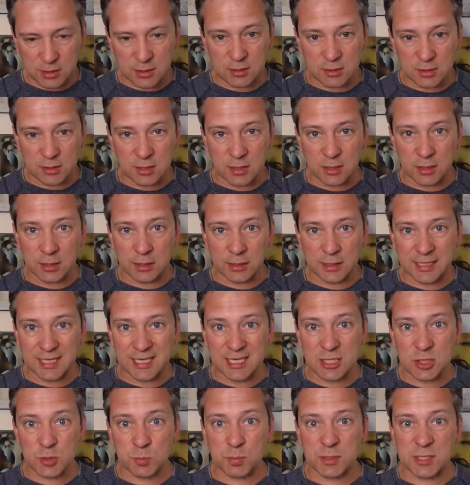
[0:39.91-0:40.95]
the
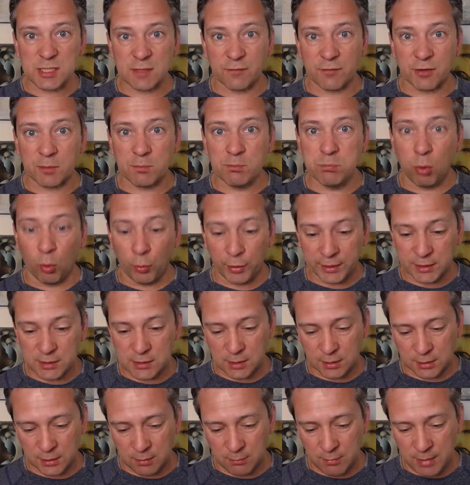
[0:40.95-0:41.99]
key specific points
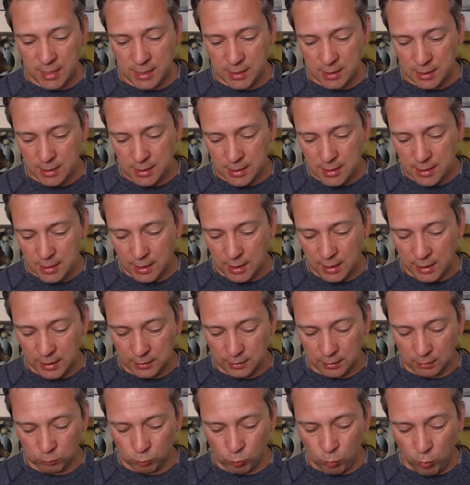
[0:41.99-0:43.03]
that they make. Uh,
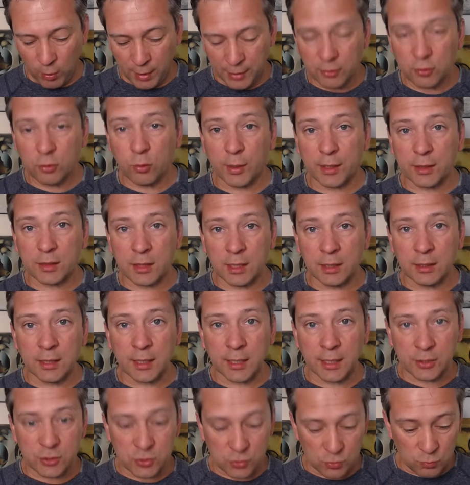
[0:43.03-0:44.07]
one quick thing that
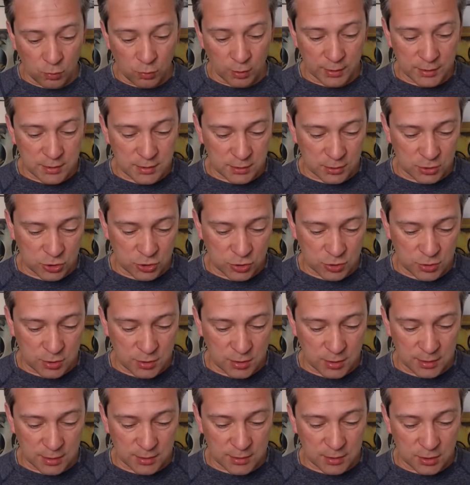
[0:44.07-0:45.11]
I do want to
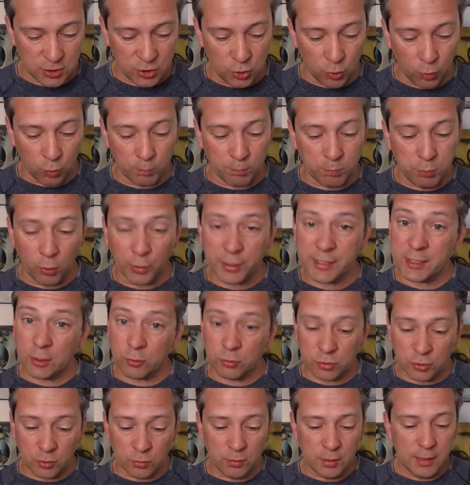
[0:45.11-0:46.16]
uh, note, point out
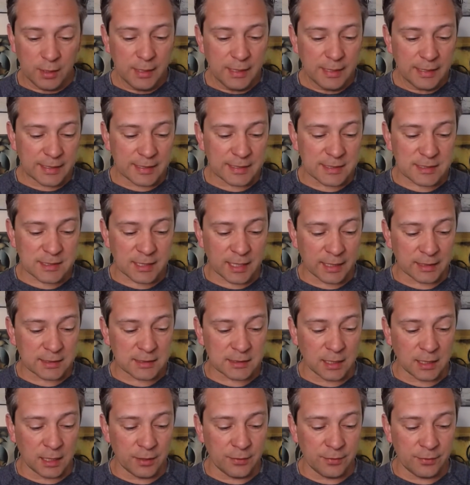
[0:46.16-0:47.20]
though, is that
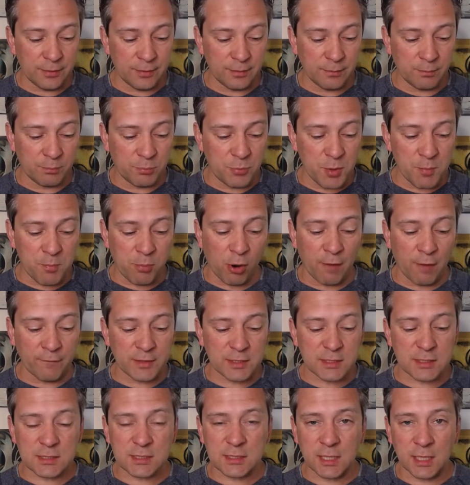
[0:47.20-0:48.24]
uh, the
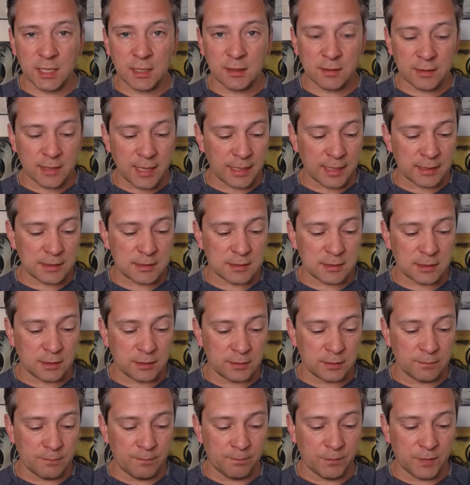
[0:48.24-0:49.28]
province is saying that
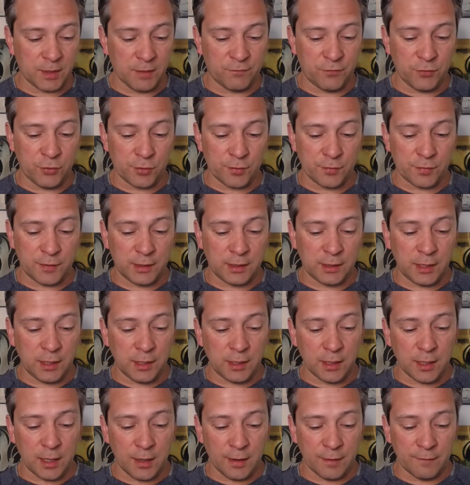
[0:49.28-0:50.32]
um, if you're
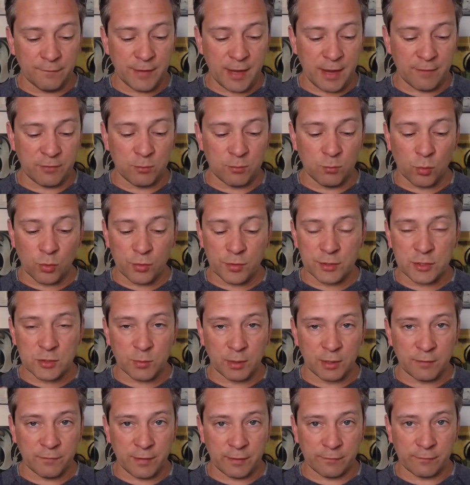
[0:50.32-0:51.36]
thinking of having more than
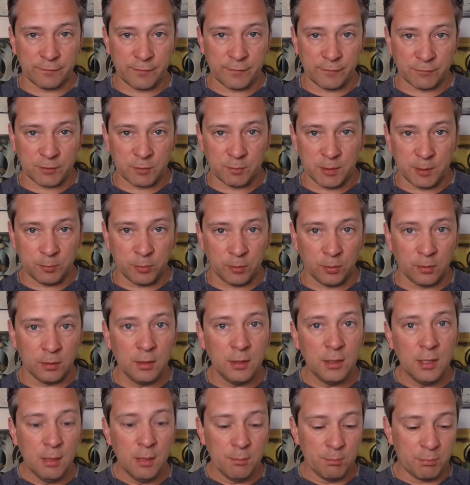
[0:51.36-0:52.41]
twenty-five or fifty people
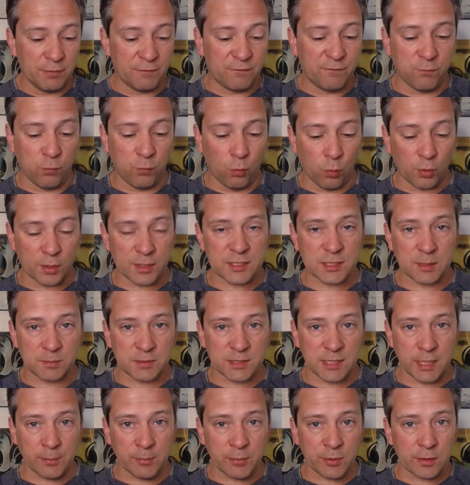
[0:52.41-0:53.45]
before
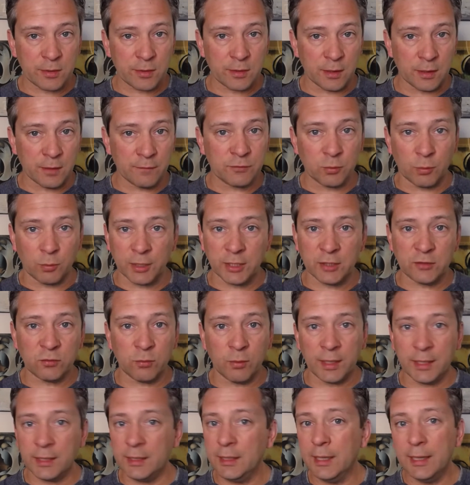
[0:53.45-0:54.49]
September of twenty
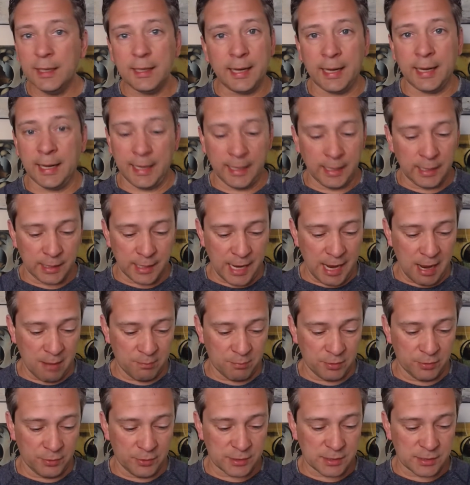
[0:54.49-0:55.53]
twenty, it ain't gonna
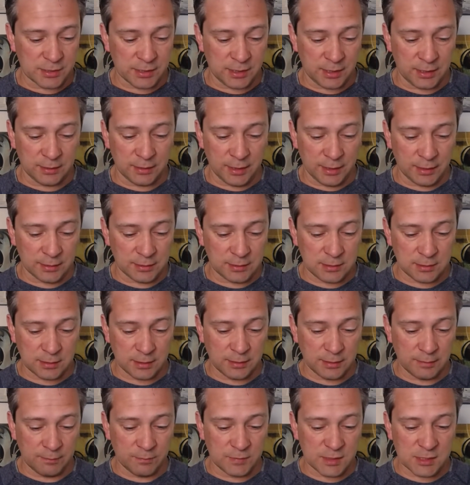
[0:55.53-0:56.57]
happen. They're saying that
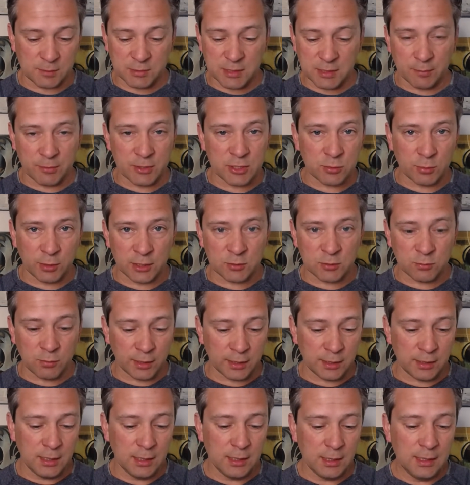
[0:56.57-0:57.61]
um, September twenty
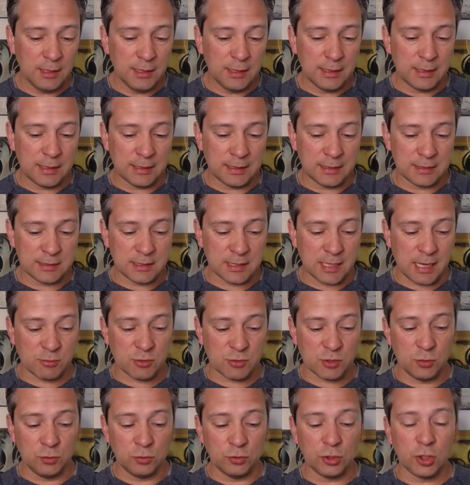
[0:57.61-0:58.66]
twenty is the
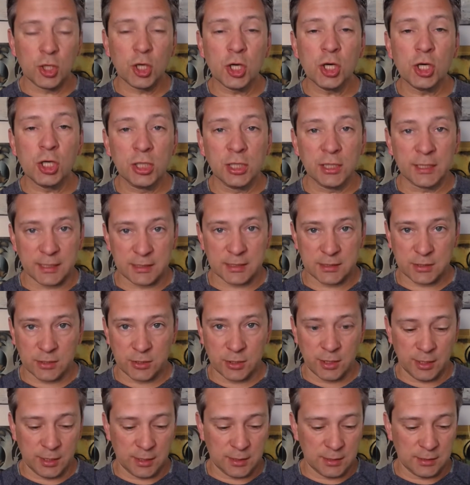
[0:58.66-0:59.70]
absolute earliest they're
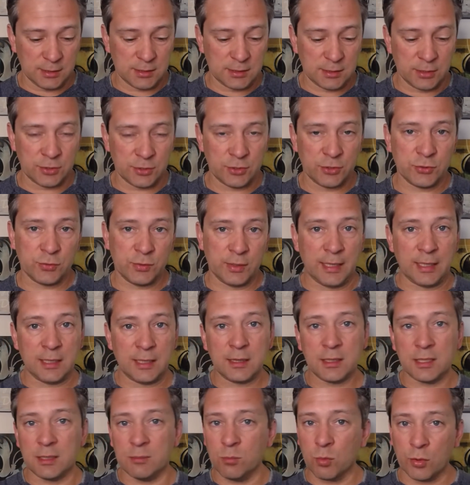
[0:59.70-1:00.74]
gonna consider doing
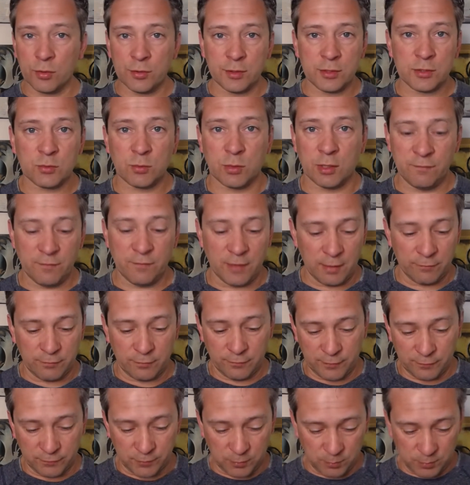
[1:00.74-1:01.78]
anything more than twenty-five or
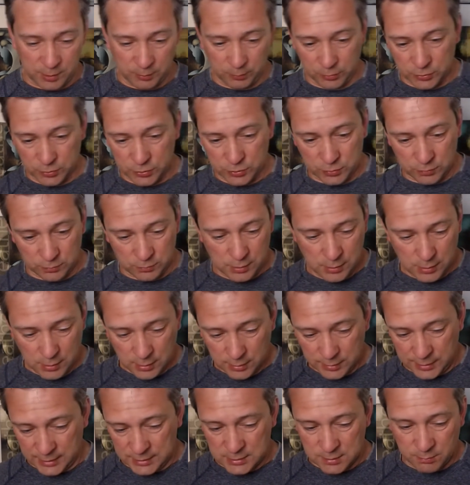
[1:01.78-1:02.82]
fifty people. So
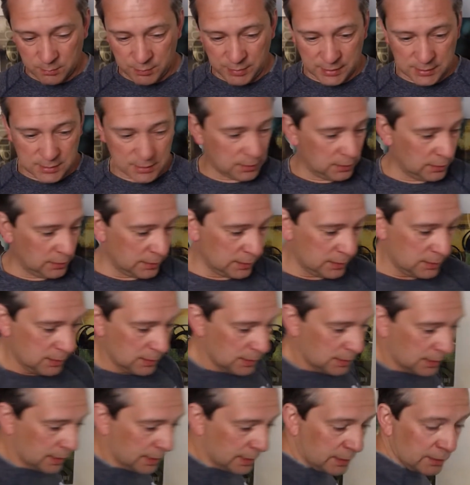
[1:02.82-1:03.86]
that's the basically
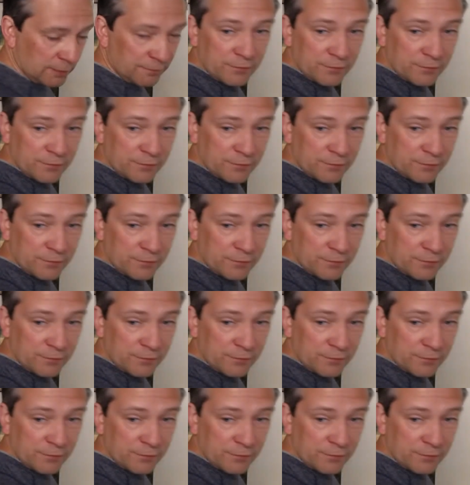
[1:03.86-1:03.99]
out of the